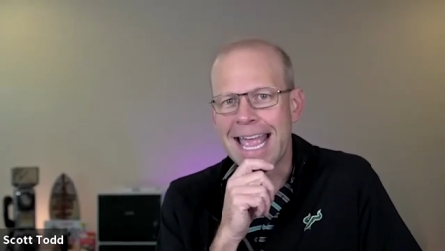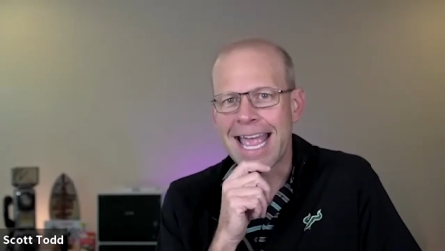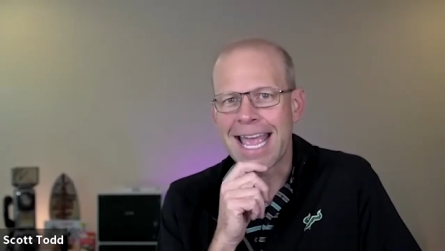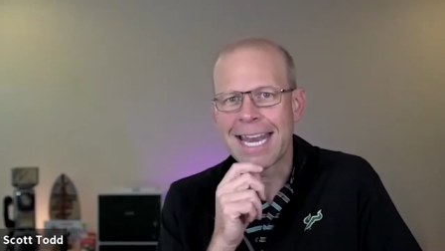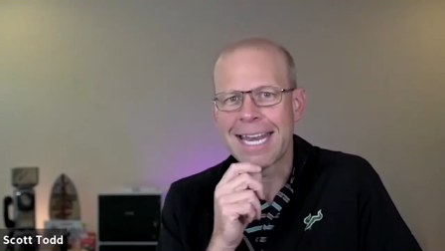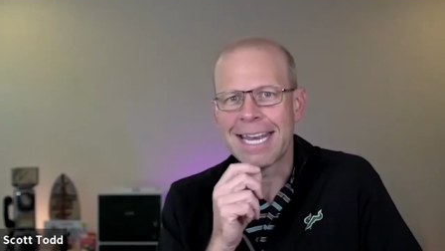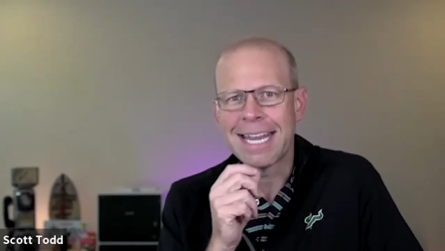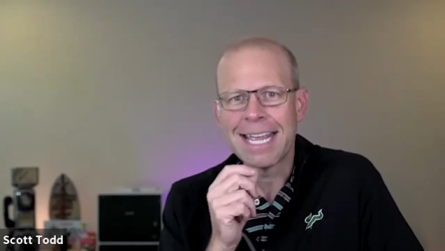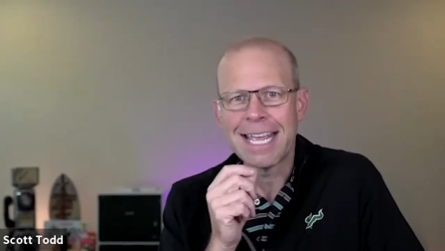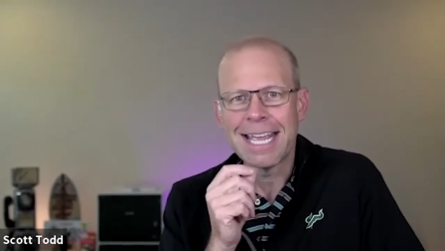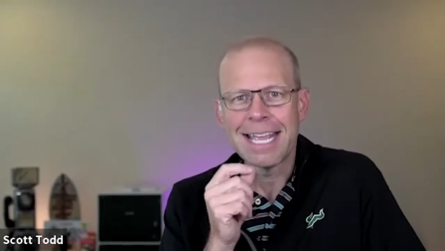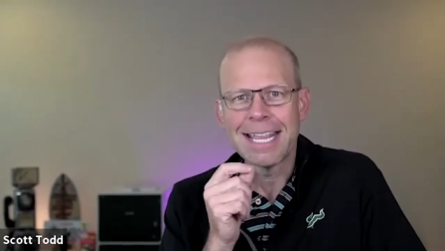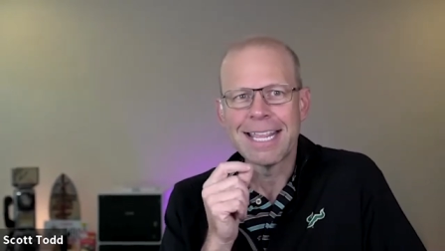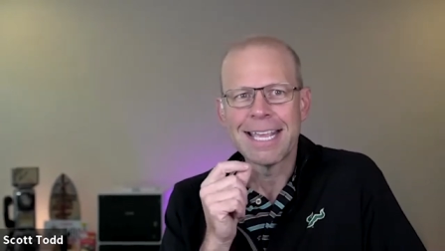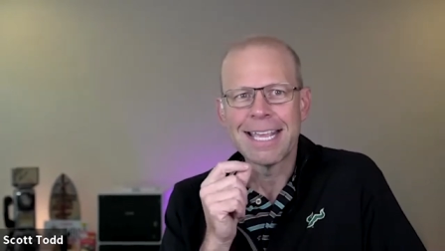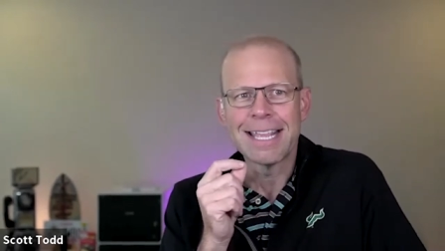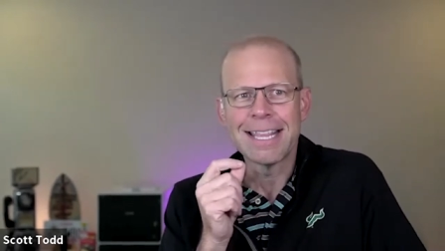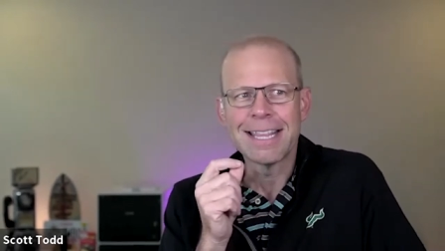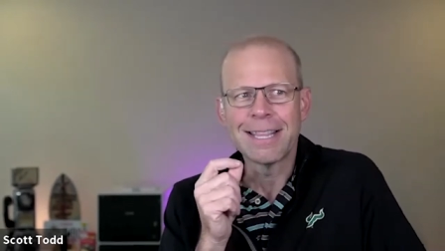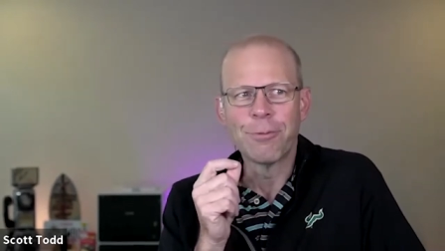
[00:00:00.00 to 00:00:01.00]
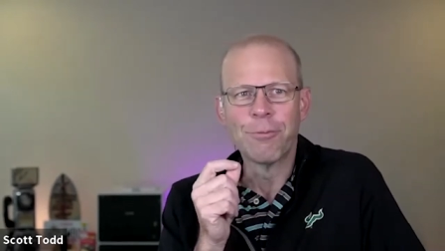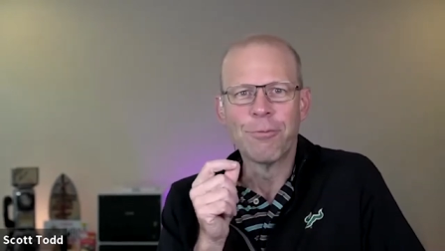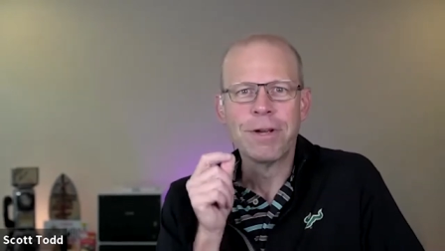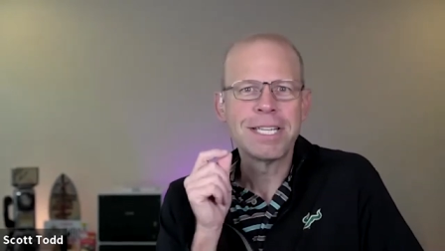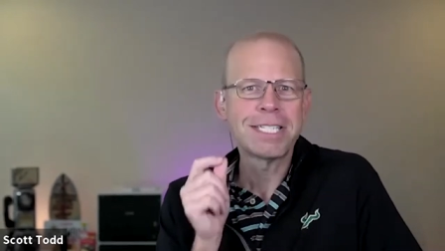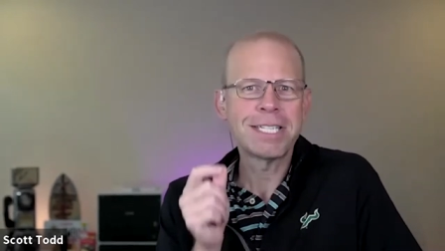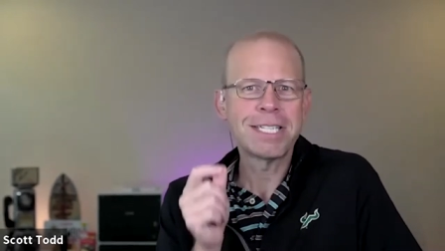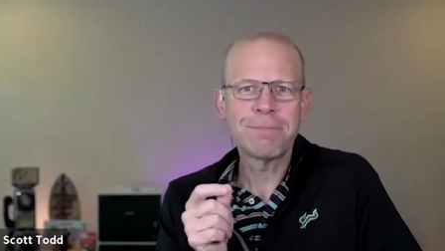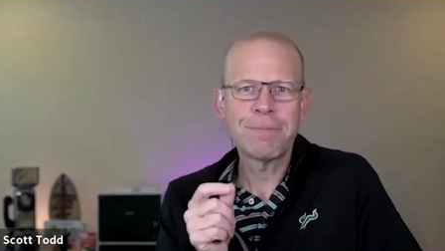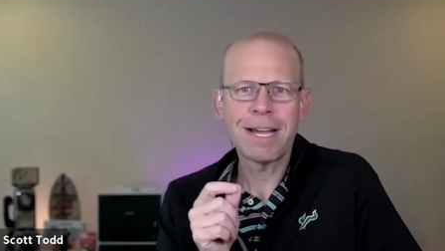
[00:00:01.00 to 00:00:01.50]
and the the
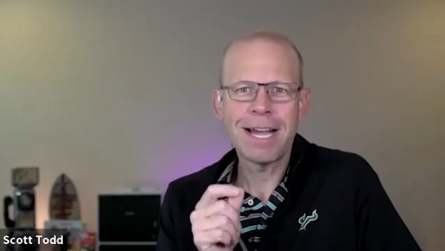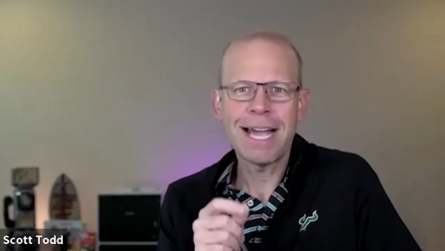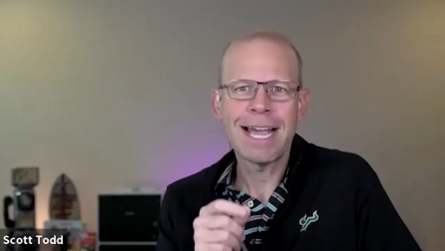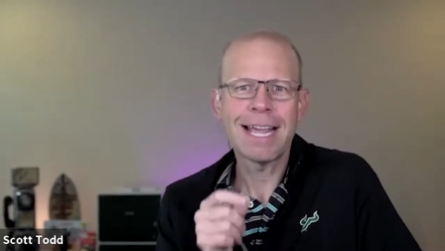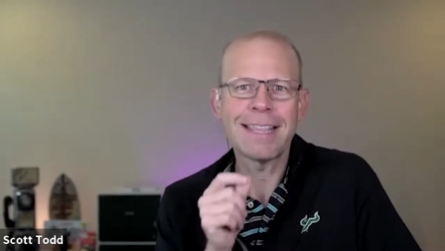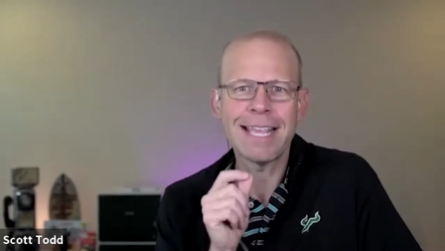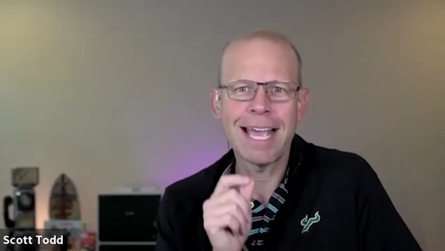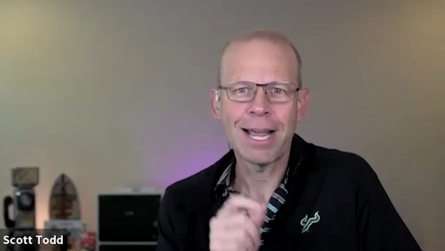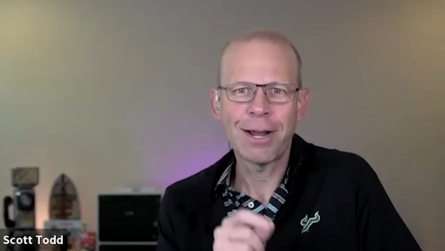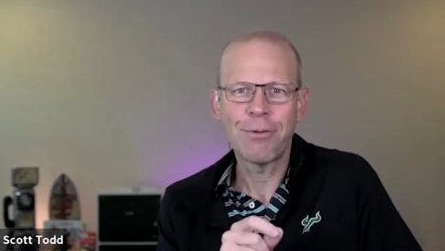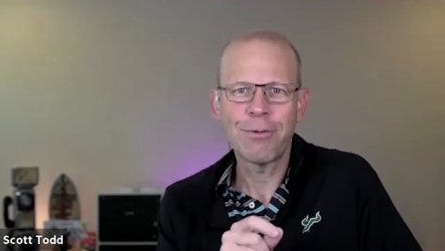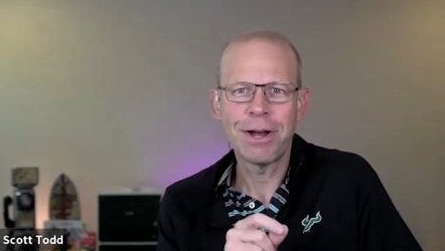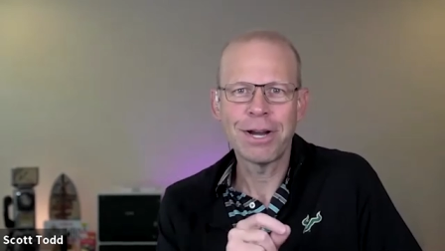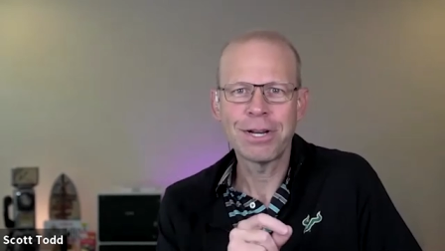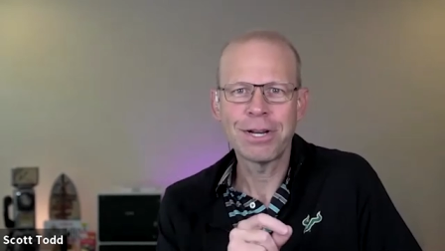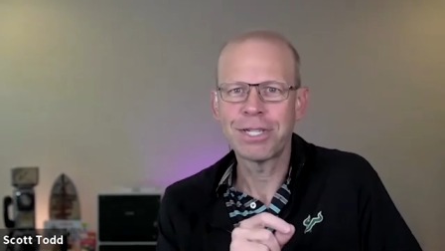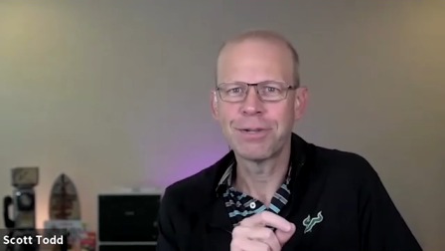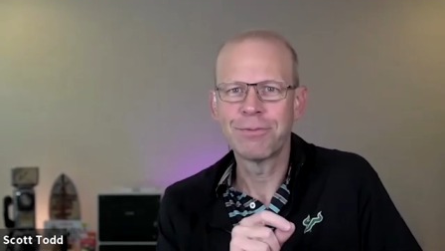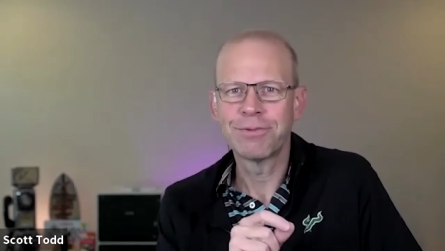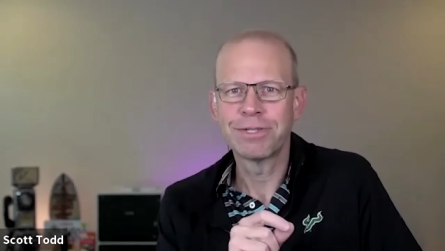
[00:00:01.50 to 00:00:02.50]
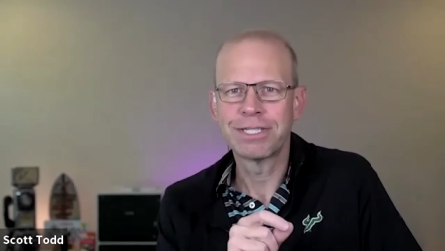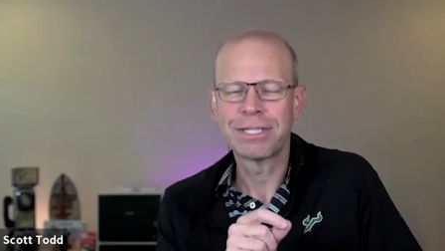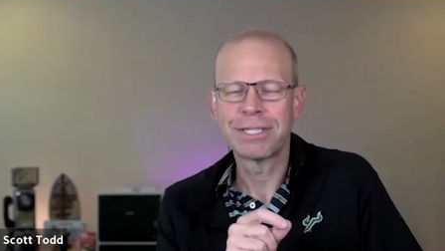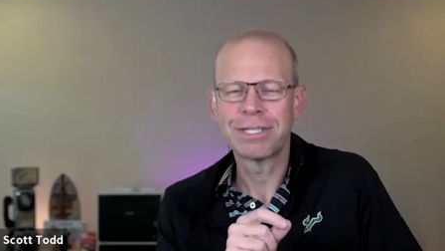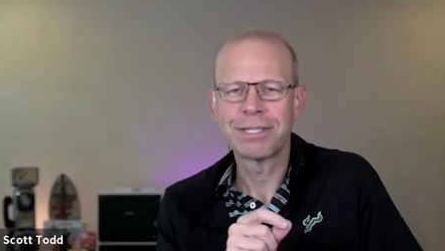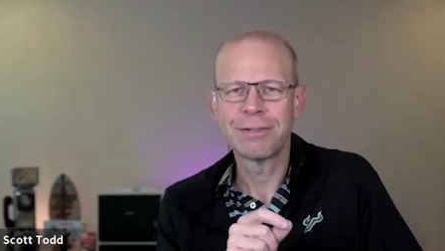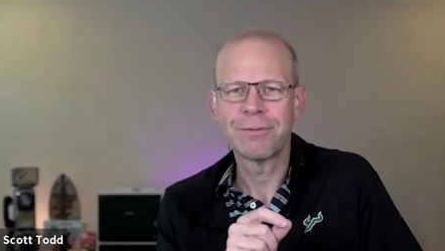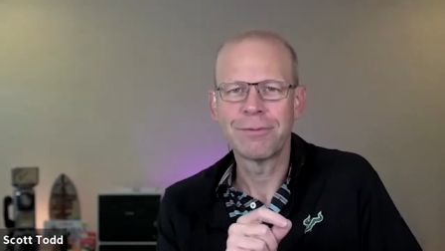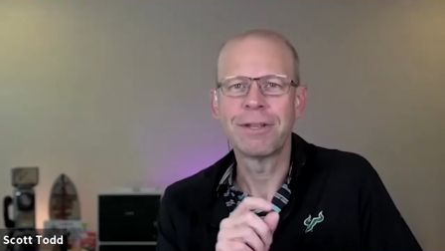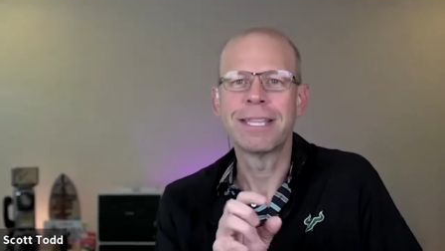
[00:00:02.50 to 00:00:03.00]
wisdom behind that question
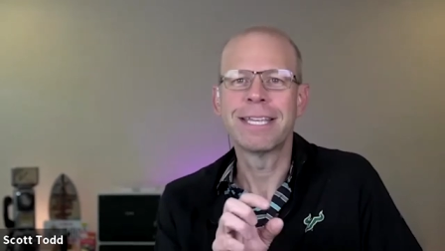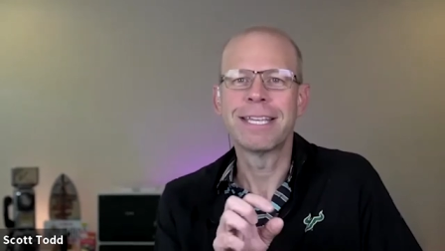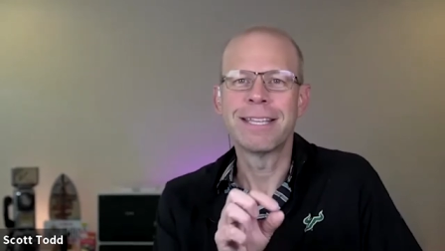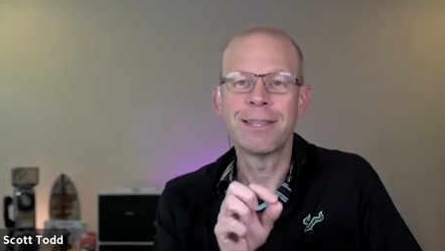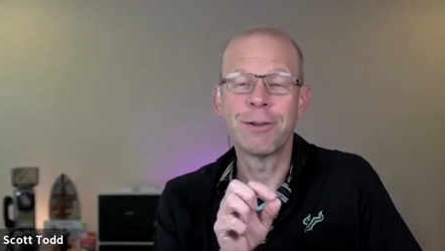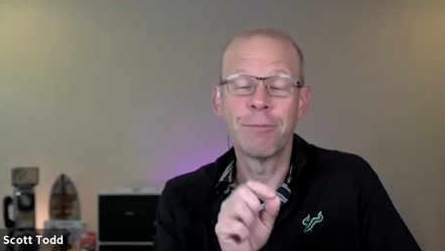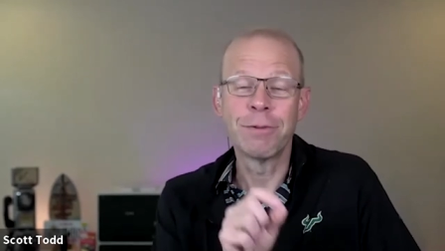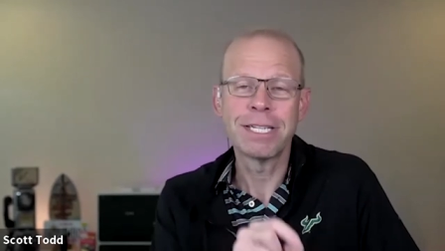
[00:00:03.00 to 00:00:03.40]
was, well, the,